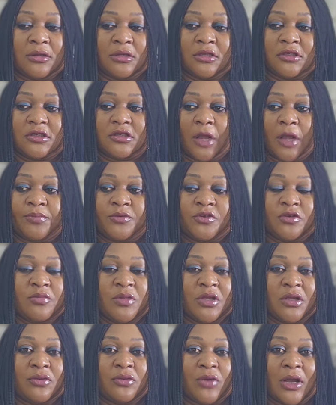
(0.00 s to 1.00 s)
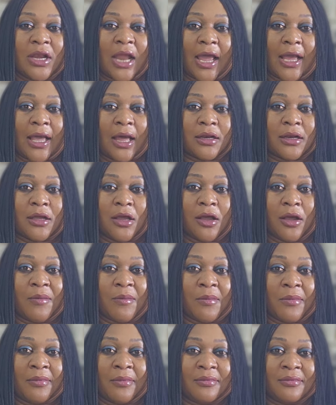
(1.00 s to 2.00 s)
It's up to me when I can
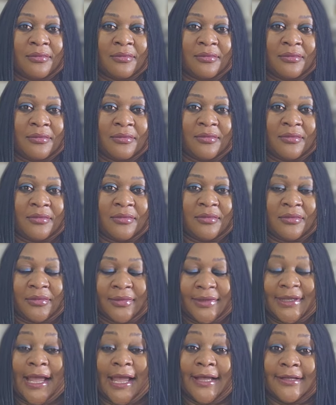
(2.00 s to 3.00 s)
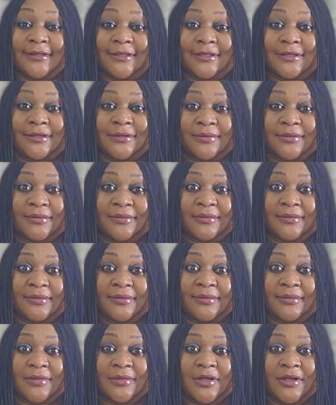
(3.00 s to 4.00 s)
come. Yes,
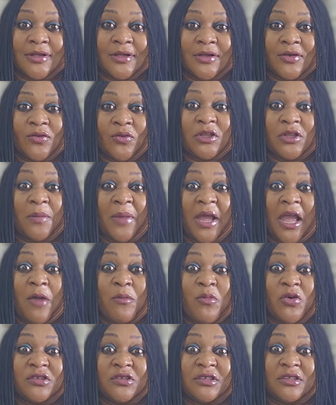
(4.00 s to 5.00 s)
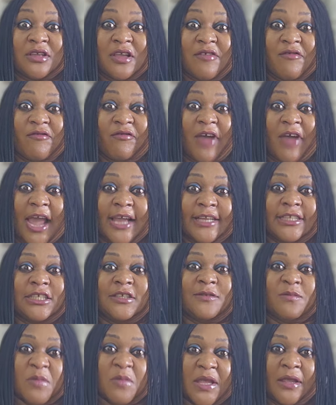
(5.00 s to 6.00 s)
Wodemaya must
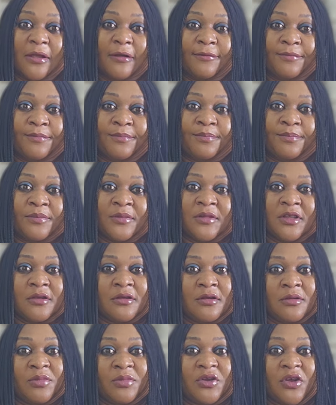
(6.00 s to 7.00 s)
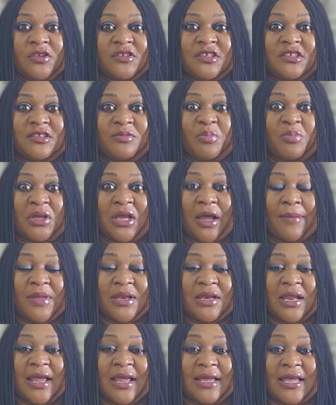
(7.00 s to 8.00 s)
invite me, because it's
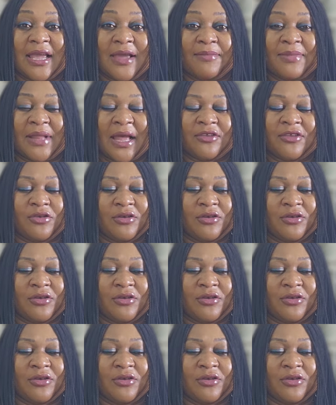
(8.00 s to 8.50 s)
becoming a game now.